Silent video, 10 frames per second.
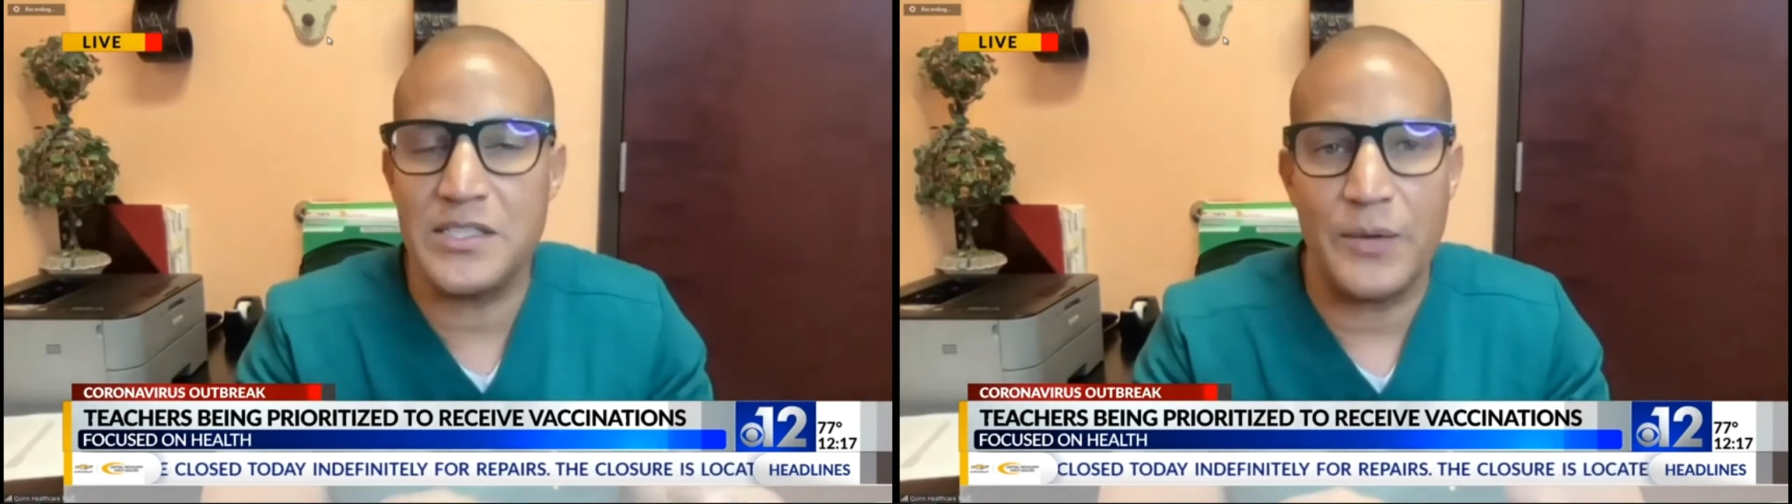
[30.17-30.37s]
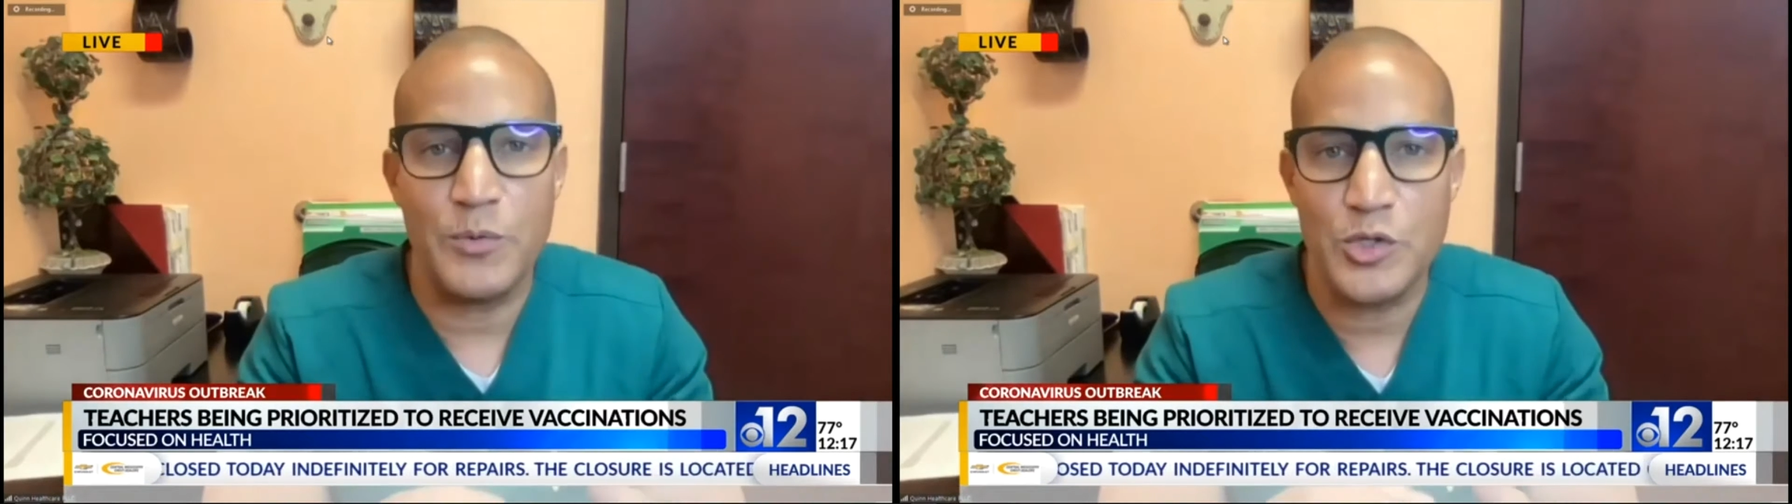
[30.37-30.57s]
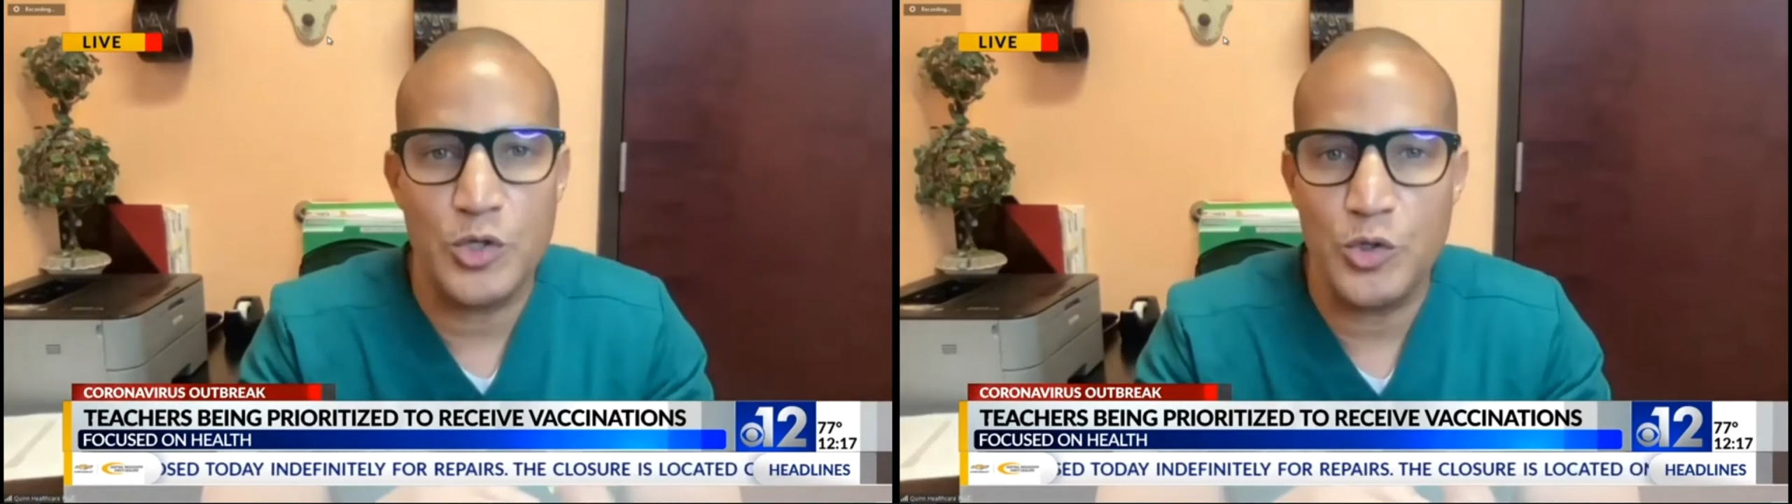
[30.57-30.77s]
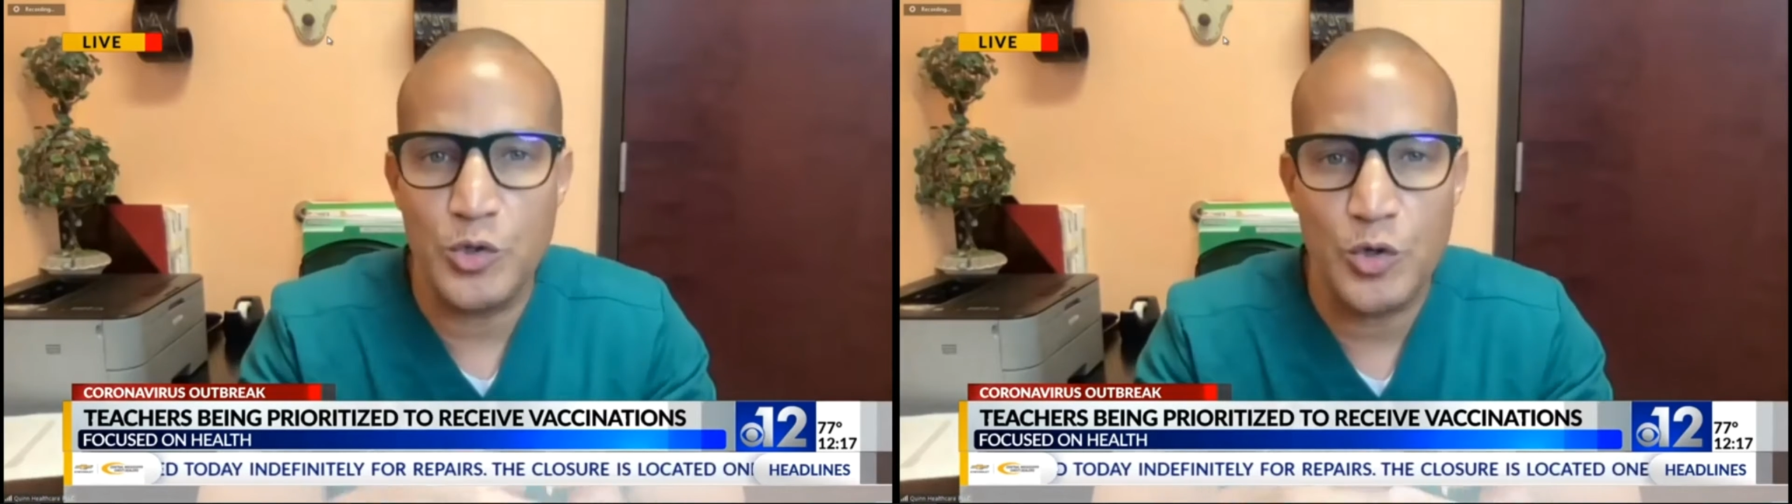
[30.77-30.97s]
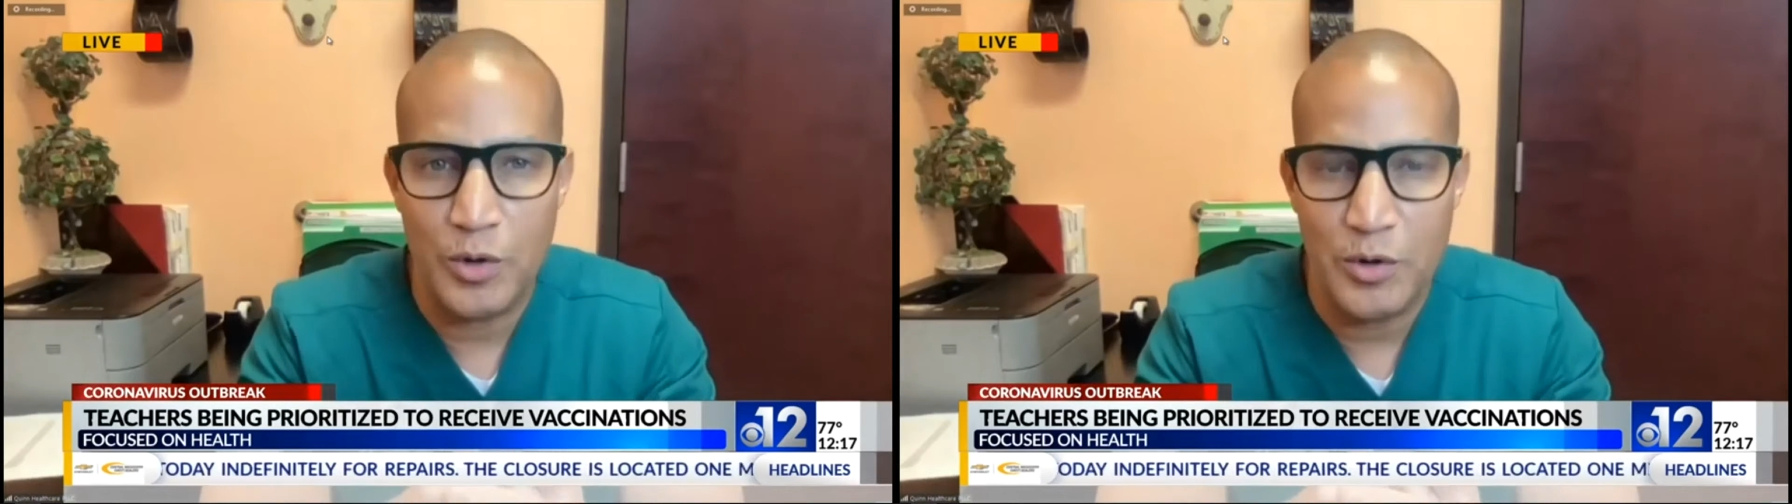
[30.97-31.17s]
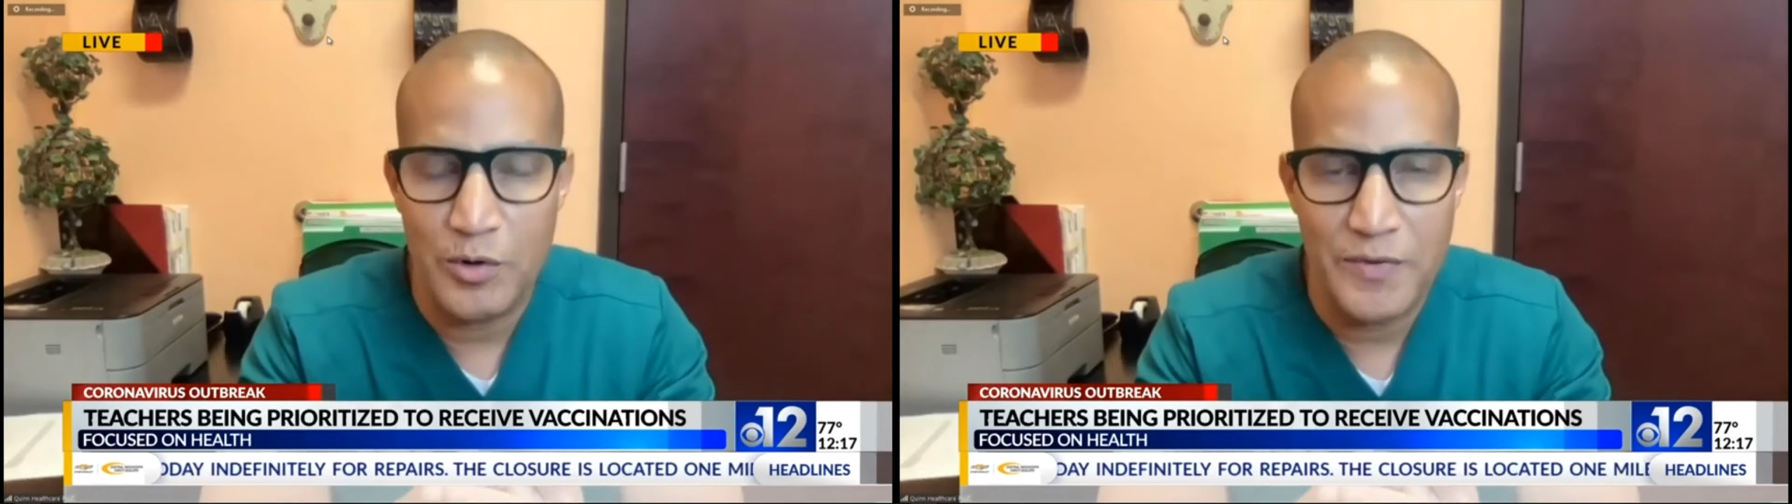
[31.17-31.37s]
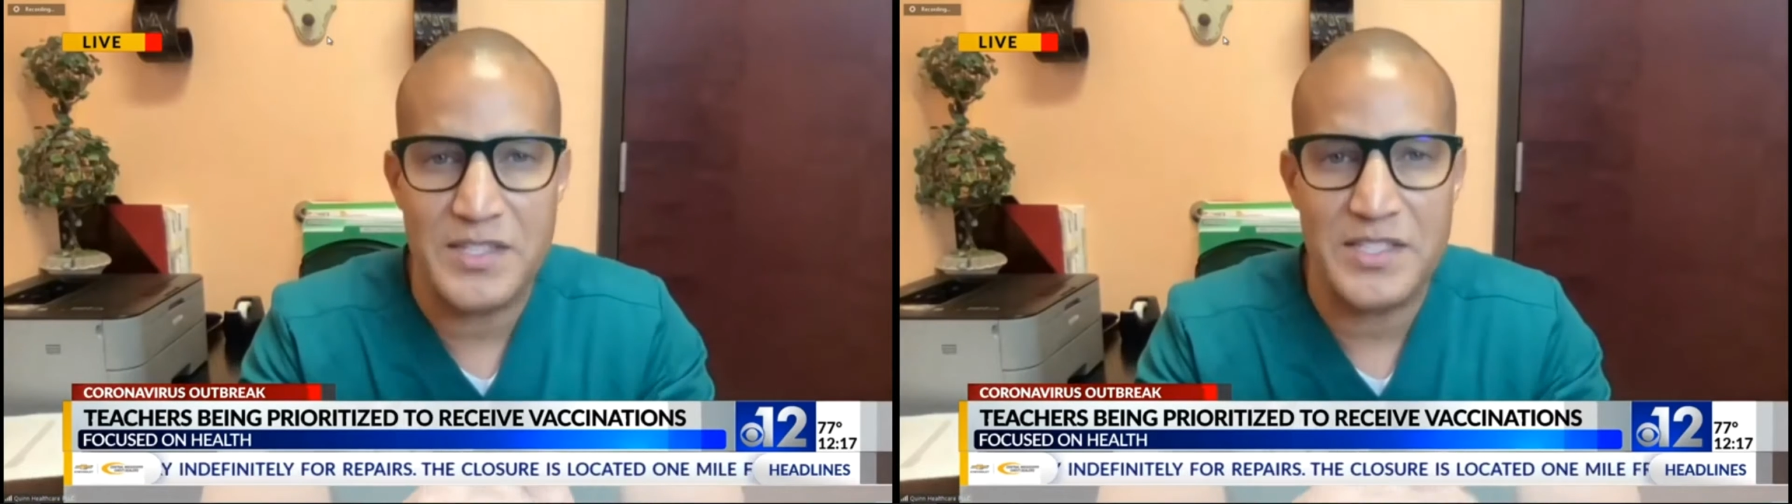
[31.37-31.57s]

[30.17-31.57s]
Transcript: I want you to do a coronavirus